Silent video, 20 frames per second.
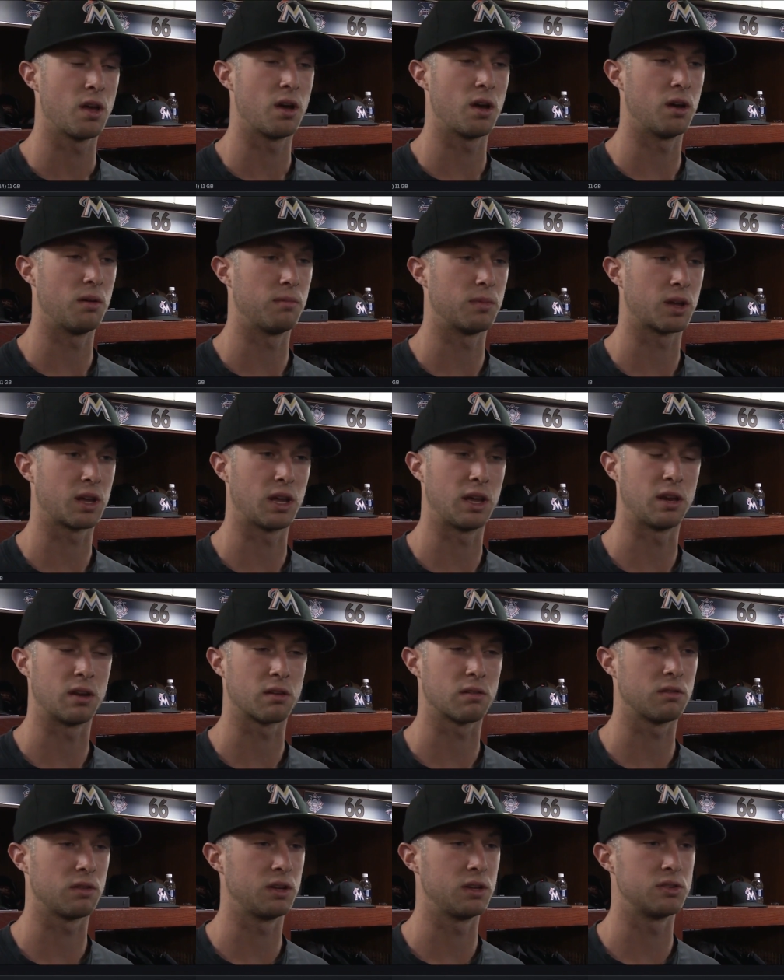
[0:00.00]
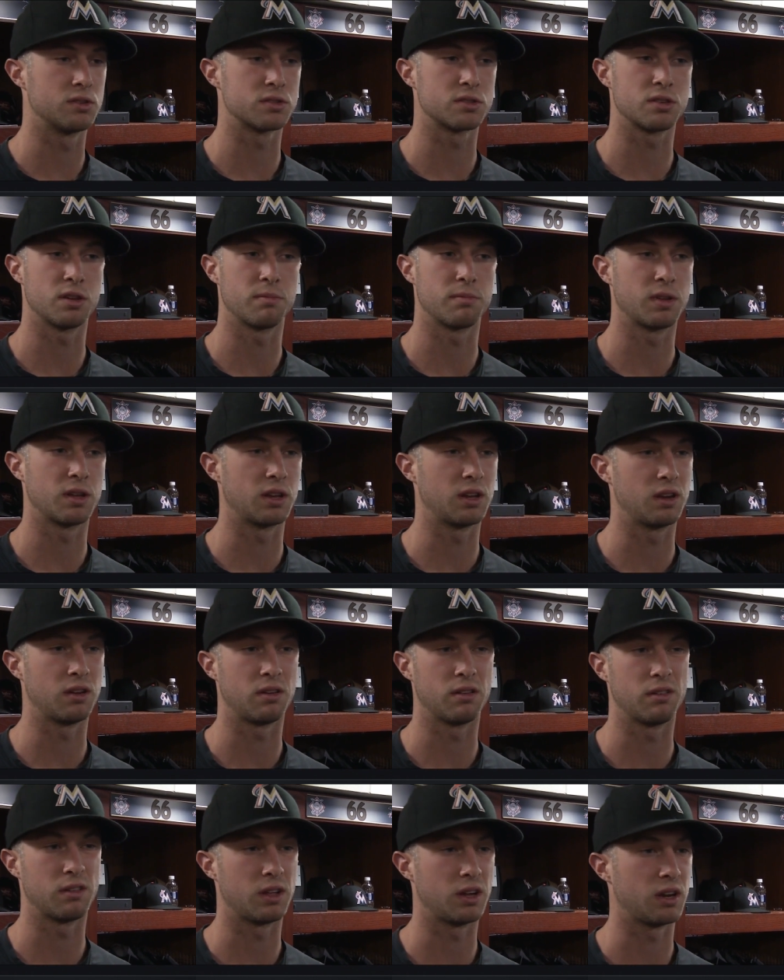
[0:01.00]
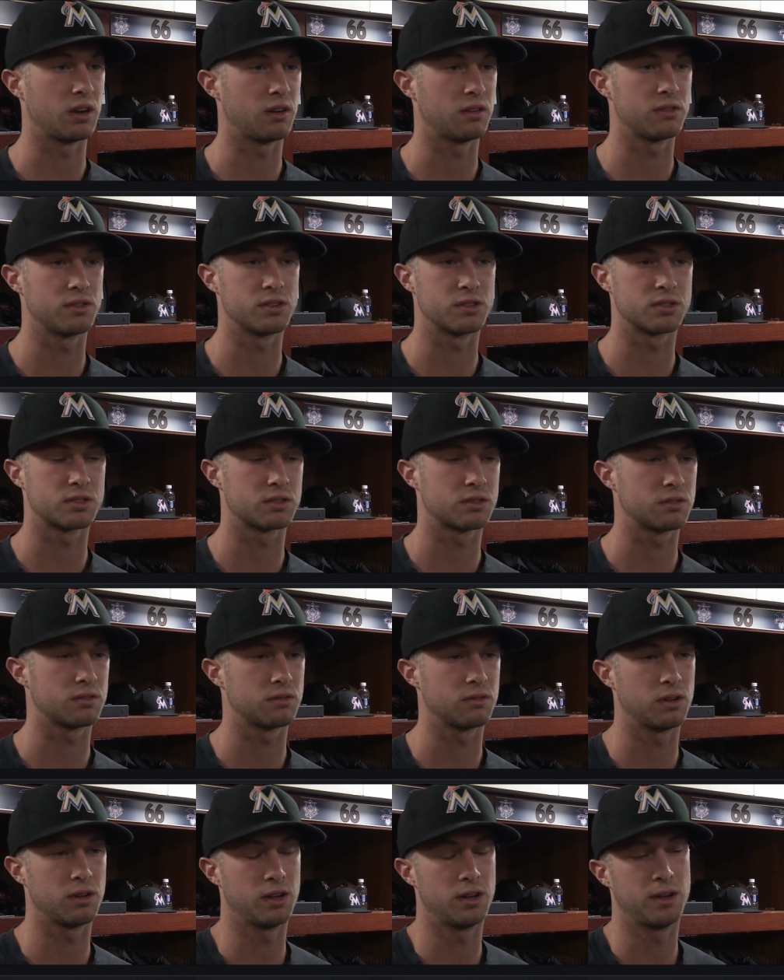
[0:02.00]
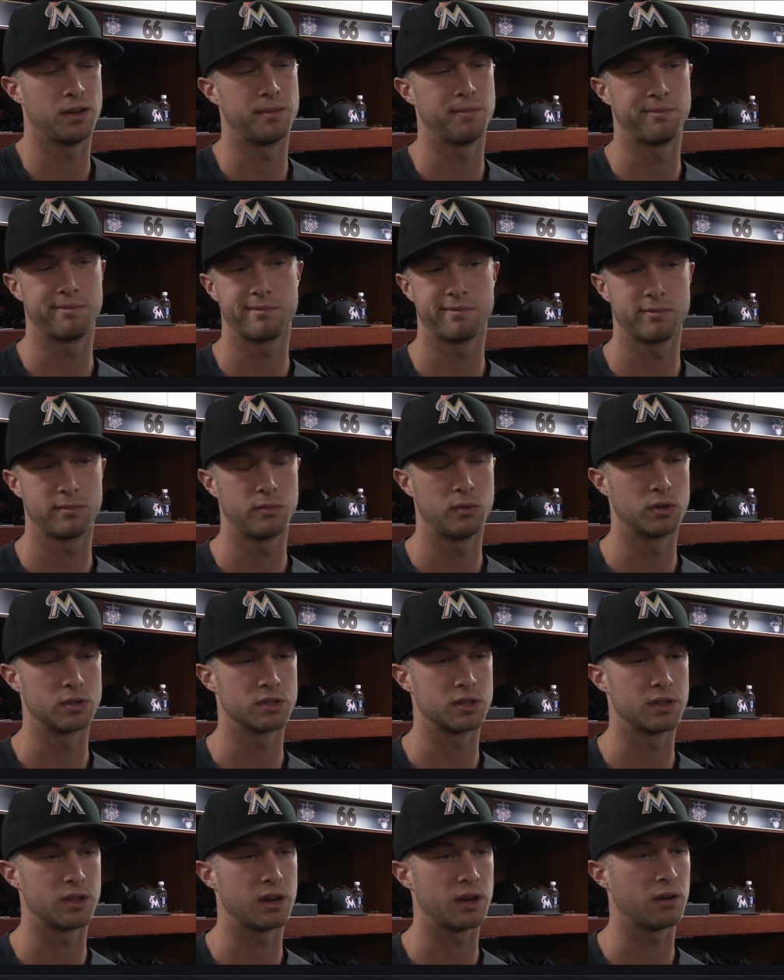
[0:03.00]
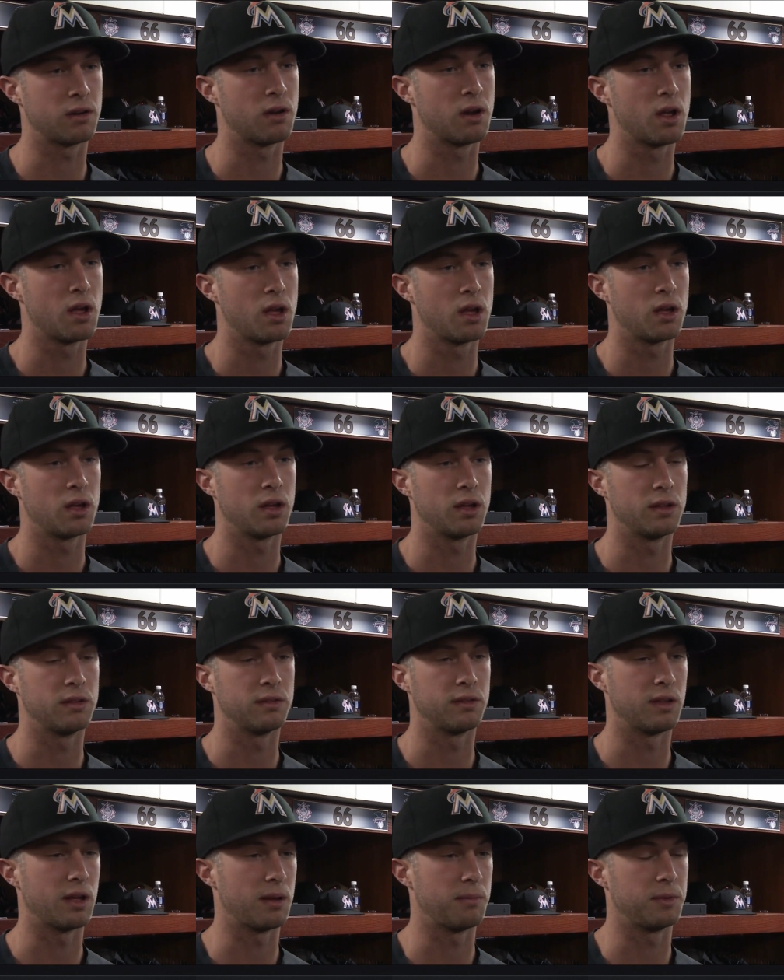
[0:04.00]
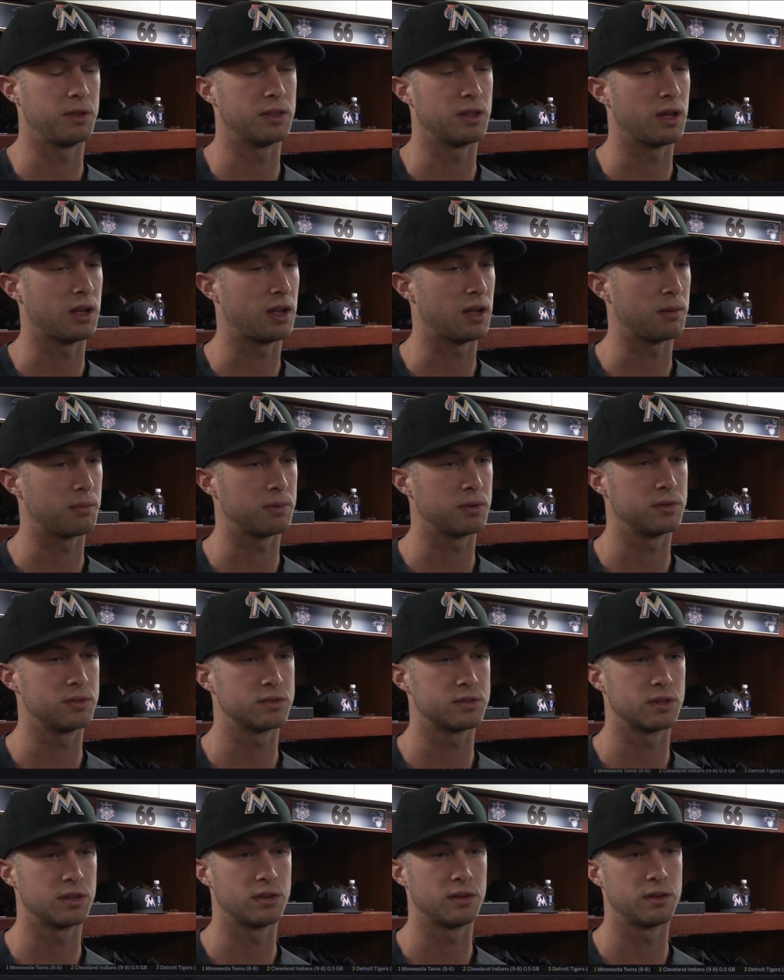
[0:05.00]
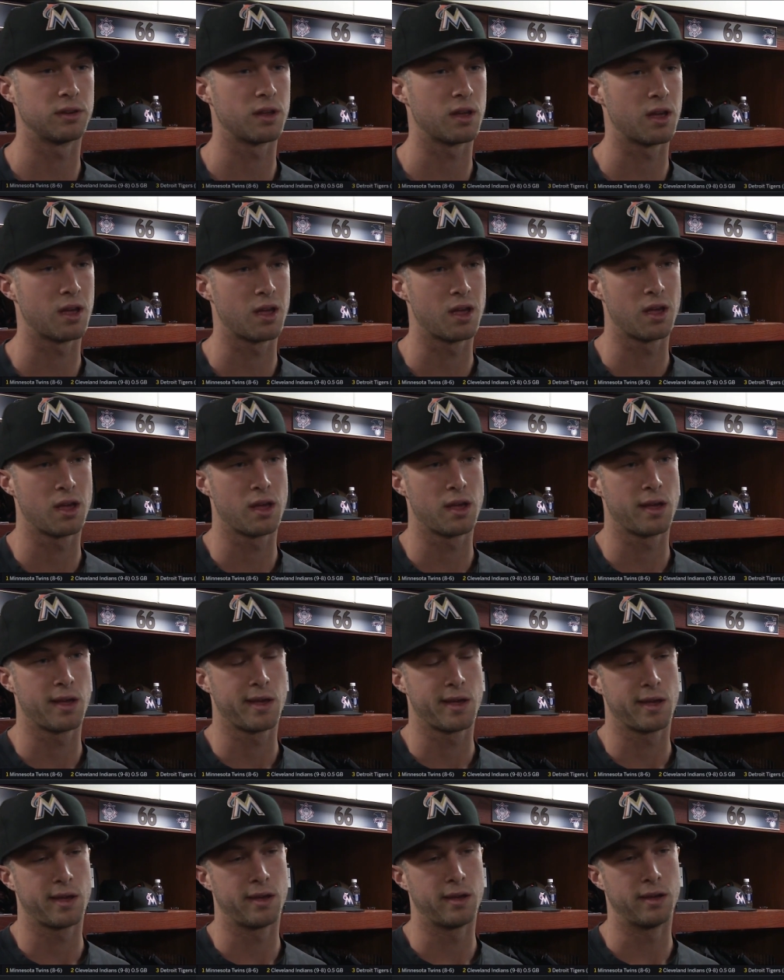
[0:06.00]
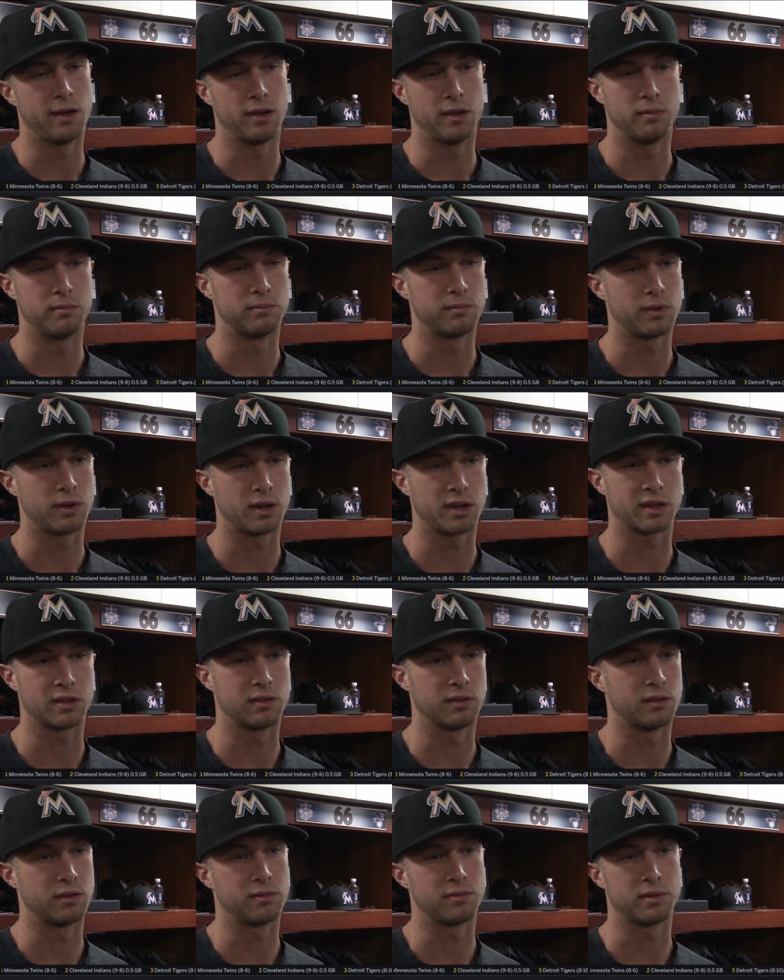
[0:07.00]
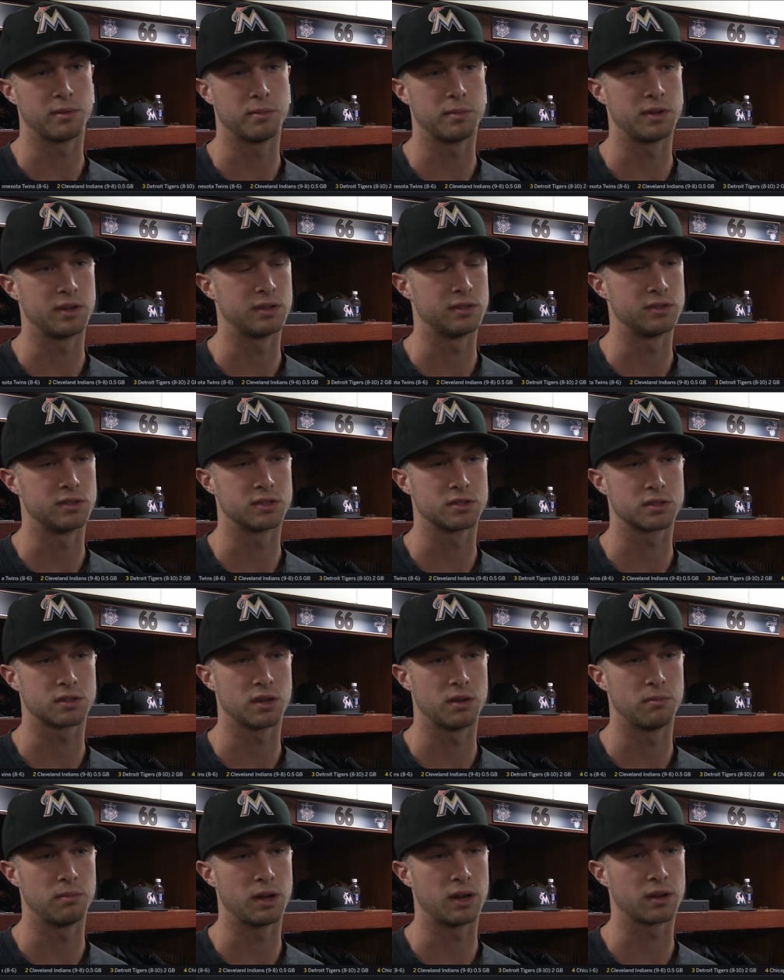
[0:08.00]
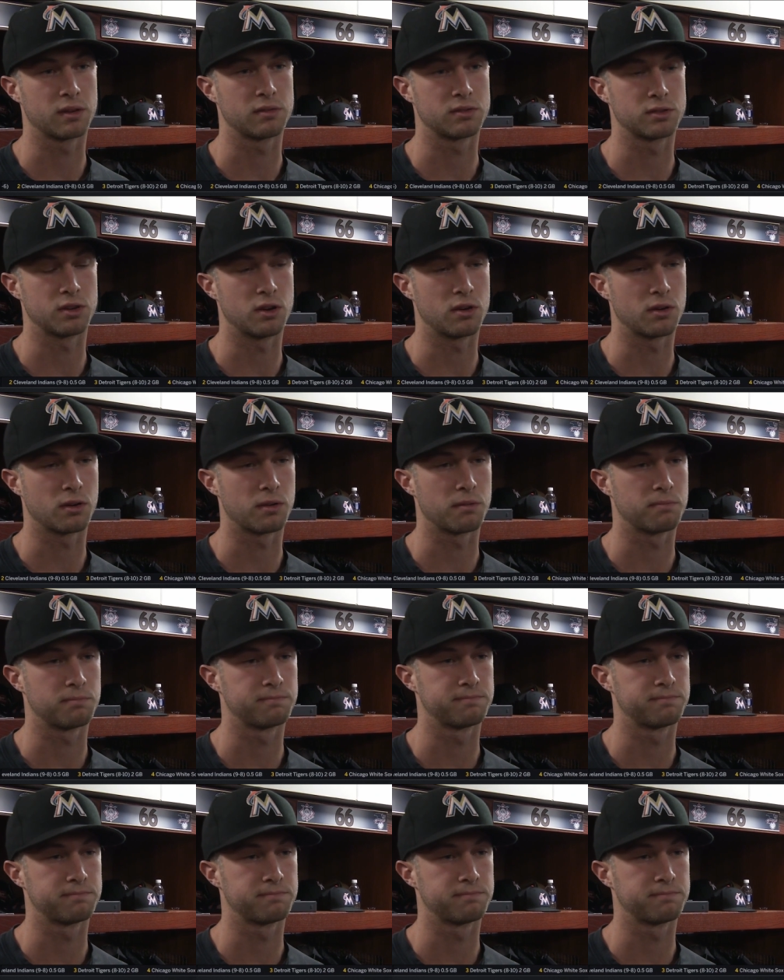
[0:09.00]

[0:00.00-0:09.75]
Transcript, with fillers: uh, mechanically, just something here or there, just um, wasn't there. And I mean that happens. And um, I can learn from it and just come back stronger.